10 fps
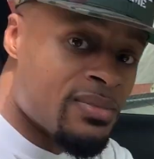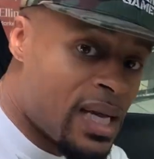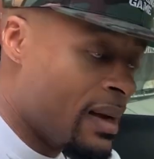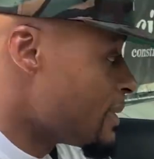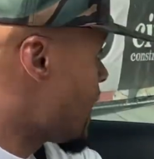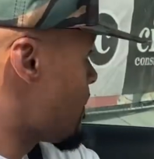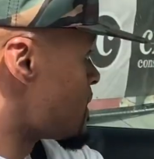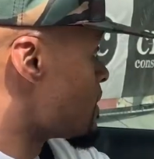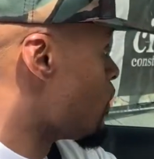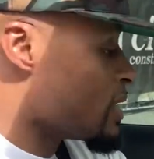of time that
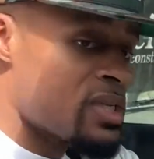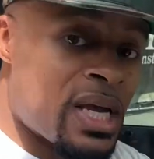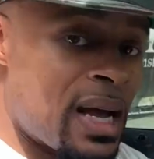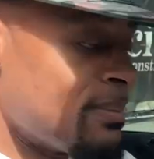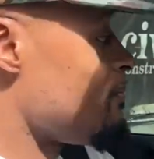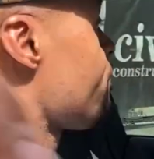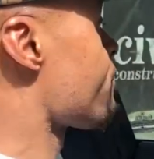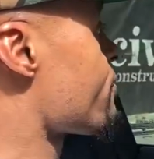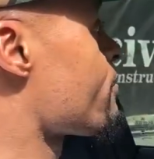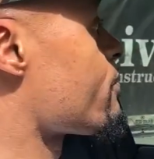happens in one shot.
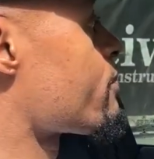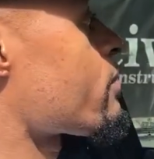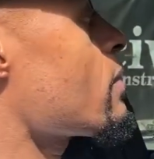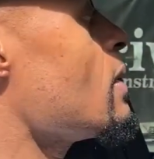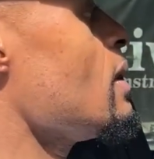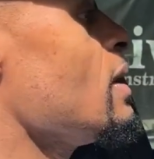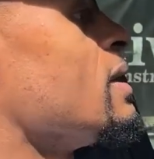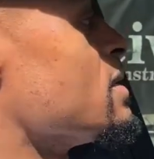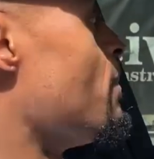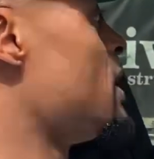
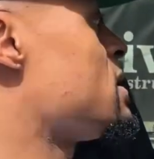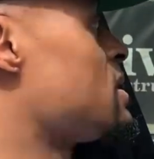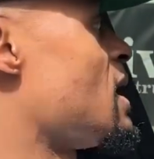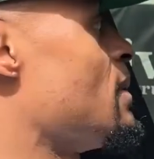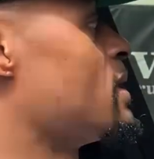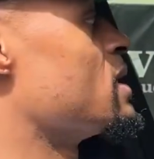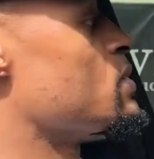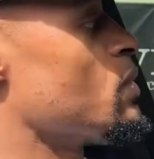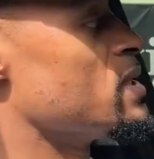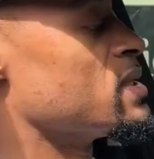There's a bunch of time that
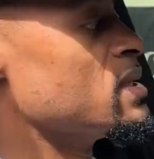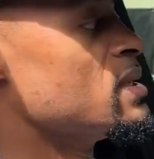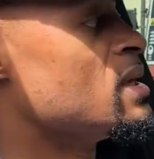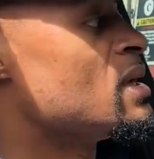gets wasted